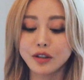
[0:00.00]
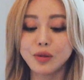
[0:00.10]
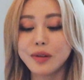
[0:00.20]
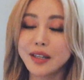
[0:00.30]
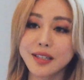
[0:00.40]

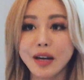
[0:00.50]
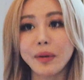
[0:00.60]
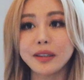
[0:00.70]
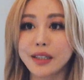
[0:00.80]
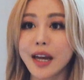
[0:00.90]
two things
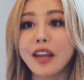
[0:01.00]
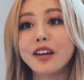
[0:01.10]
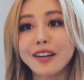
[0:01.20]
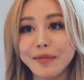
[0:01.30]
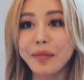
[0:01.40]
coming
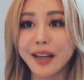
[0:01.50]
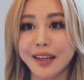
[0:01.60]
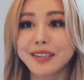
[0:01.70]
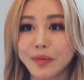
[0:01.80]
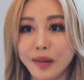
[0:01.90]
together and
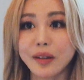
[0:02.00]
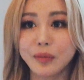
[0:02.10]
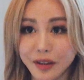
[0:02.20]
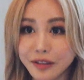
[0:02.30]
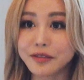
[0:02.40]
making something
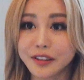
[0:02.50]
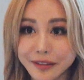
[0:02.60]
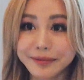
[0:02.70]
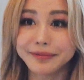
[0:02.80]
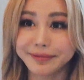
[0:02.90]
beautiful.